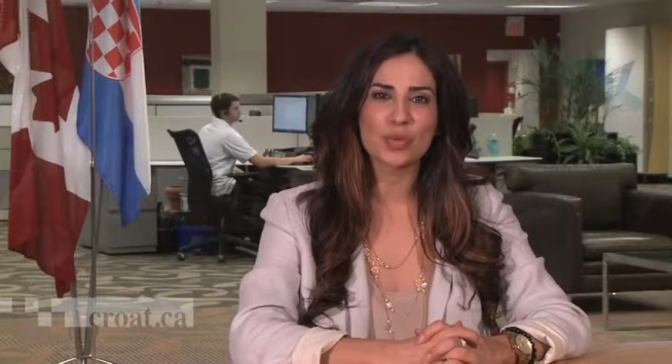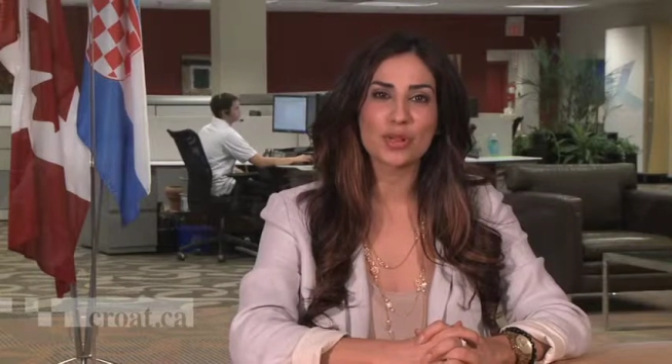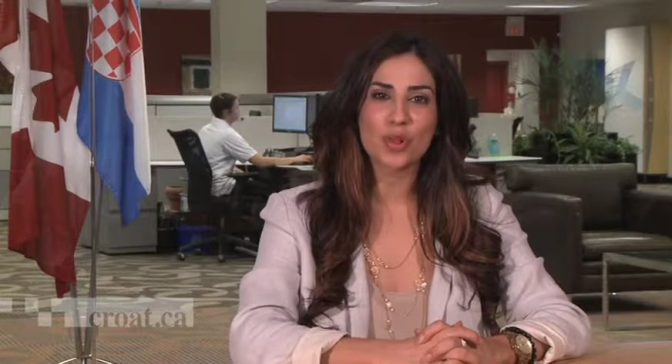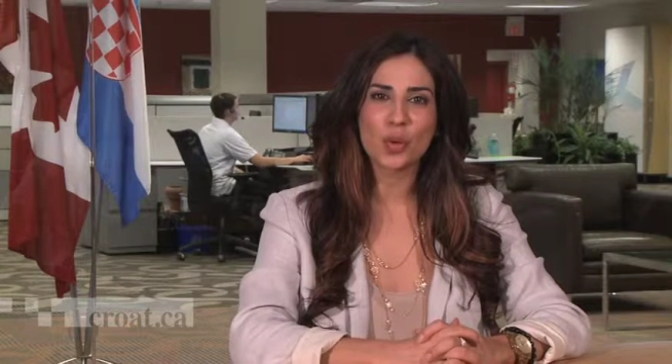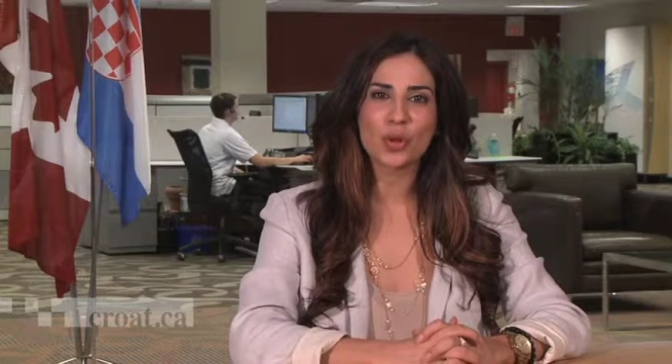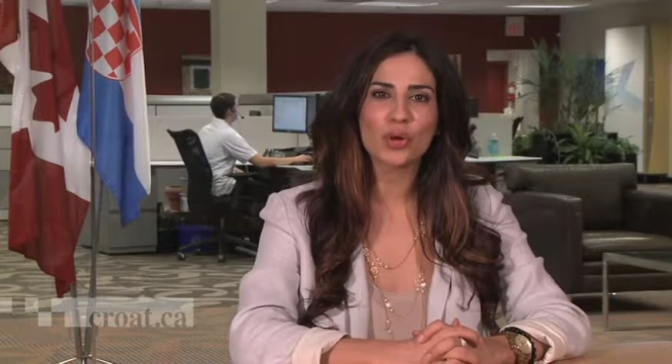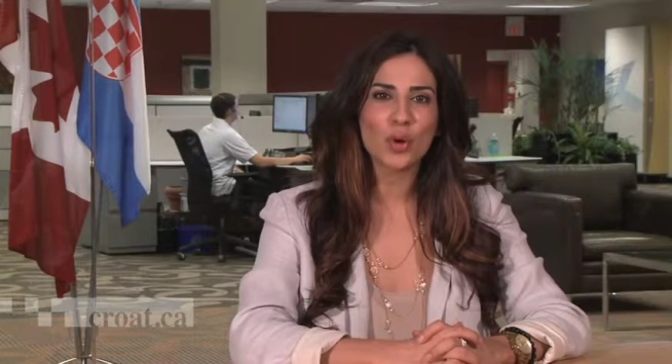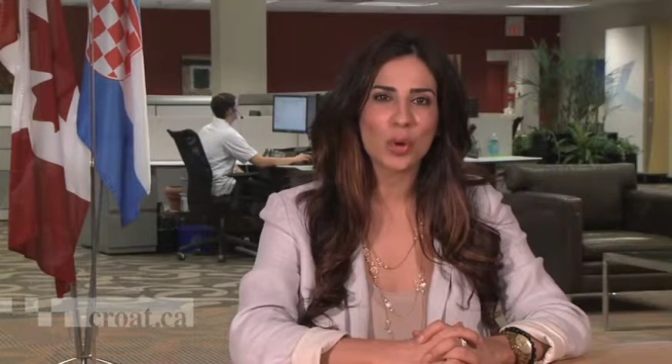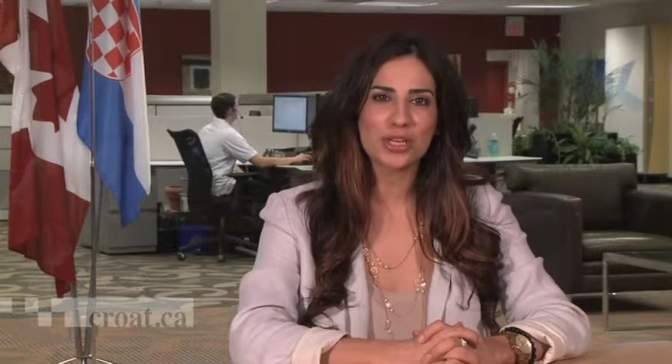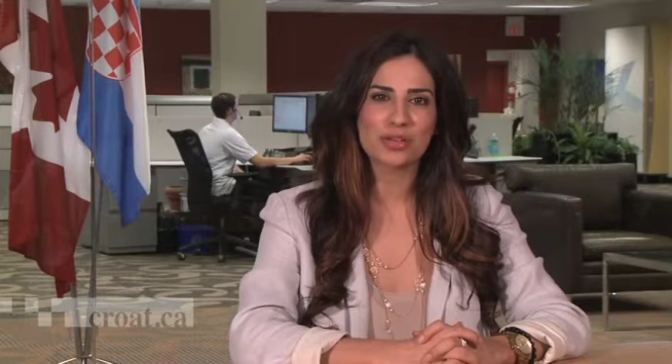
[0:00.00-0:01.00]
with local
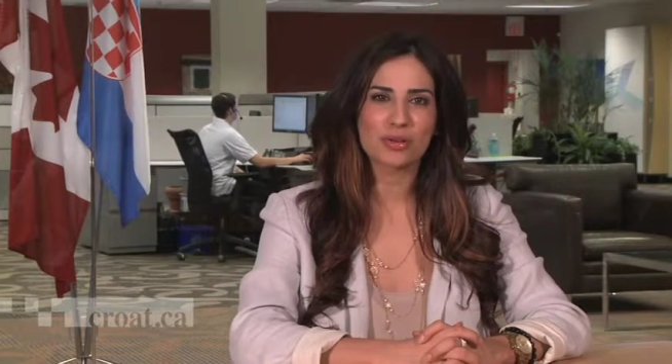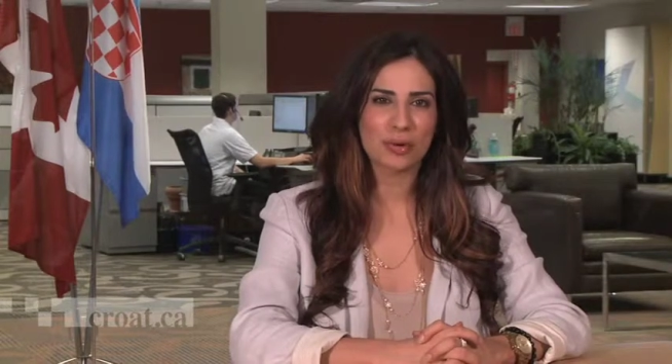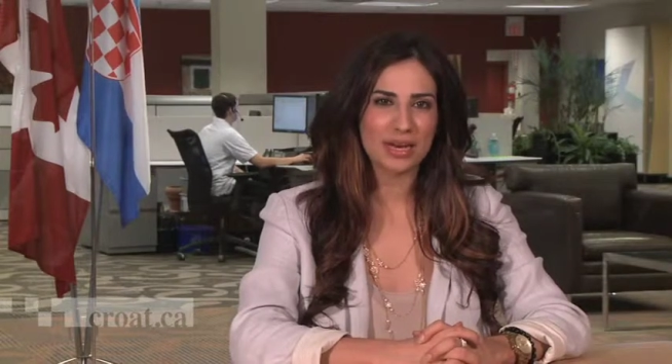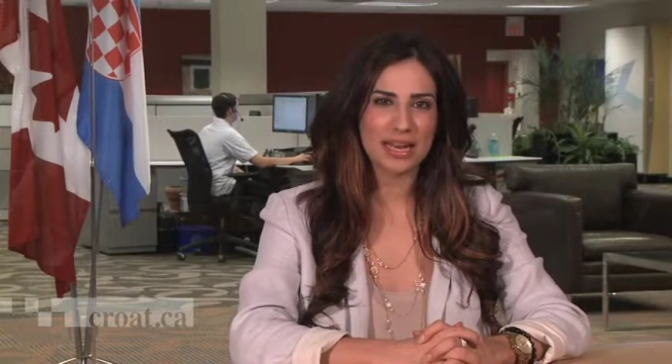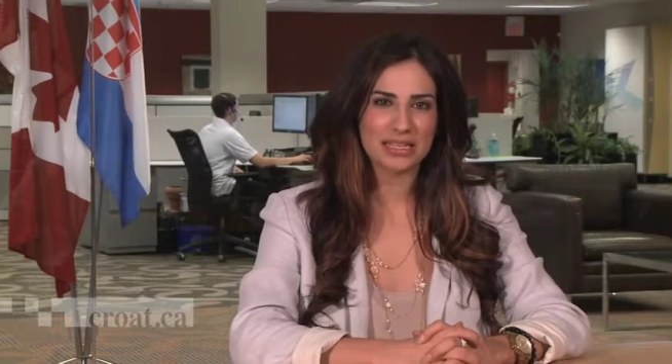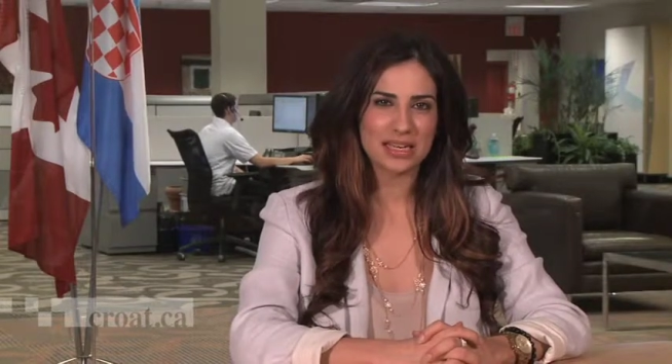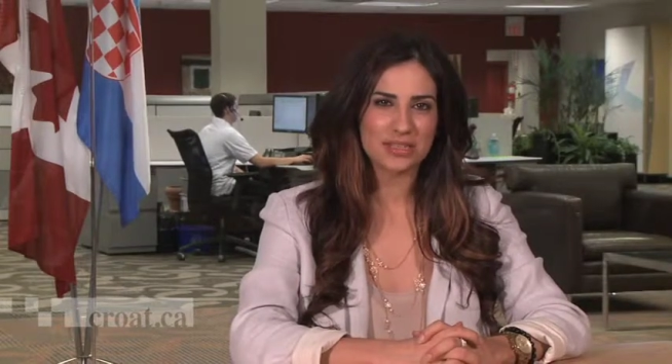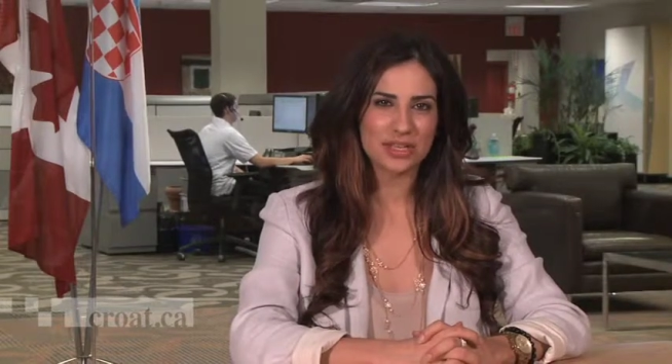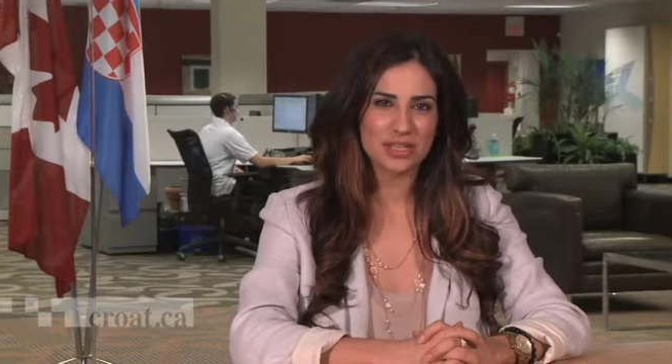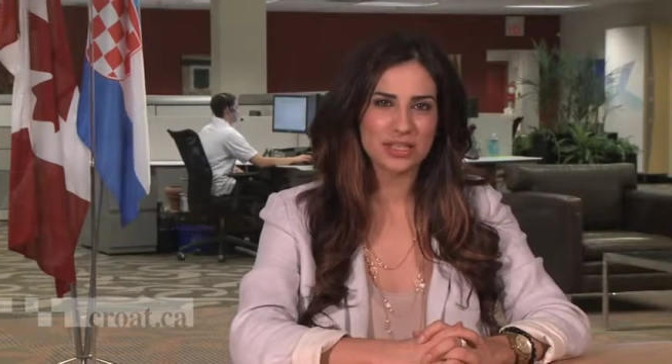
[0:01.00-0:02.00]
Croatian
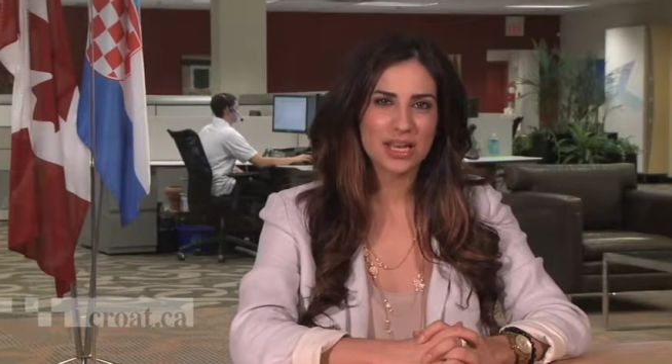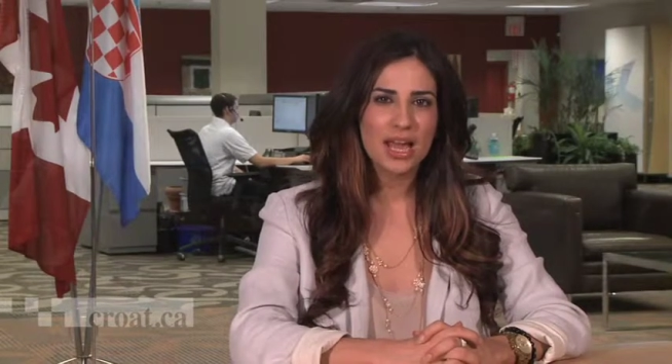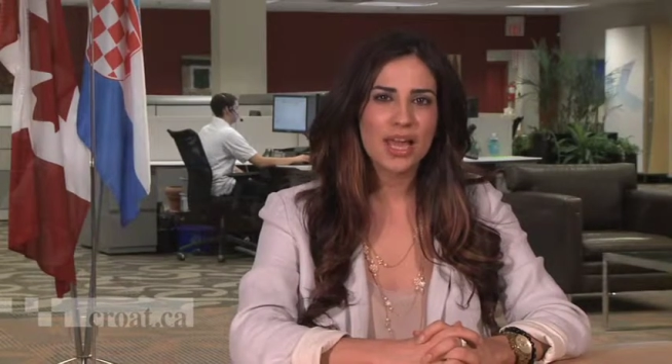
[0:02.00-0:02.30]
organizations,